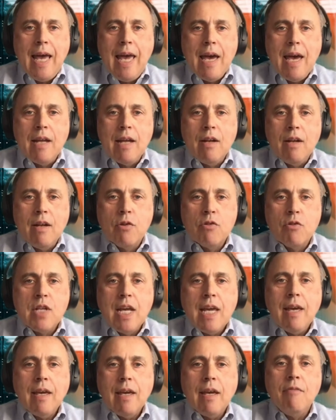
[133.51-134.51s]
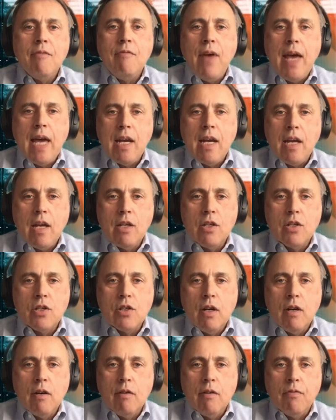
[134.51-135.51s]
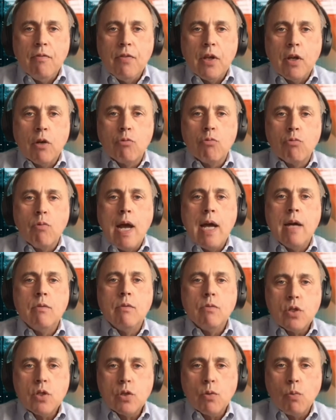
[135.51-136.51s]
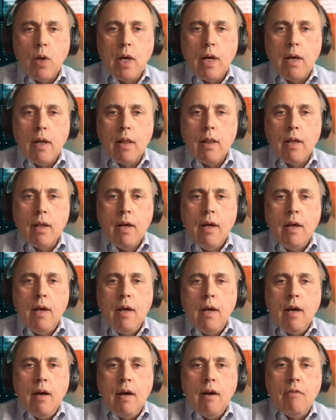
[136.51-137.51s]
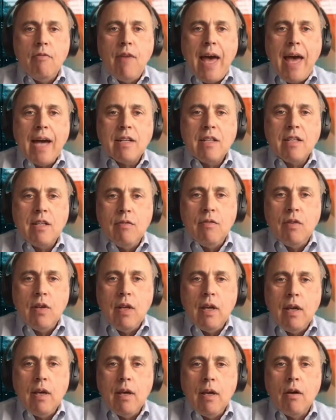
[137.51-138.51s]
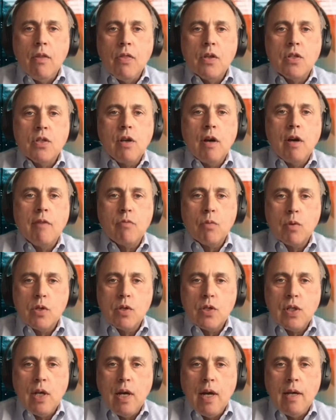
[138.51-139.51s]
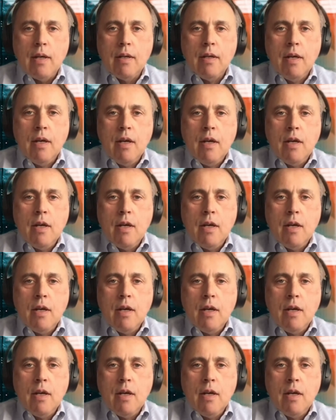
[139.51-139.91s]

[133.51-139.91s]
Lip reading: And they're taking advantage of the groundswell of activity on the software side,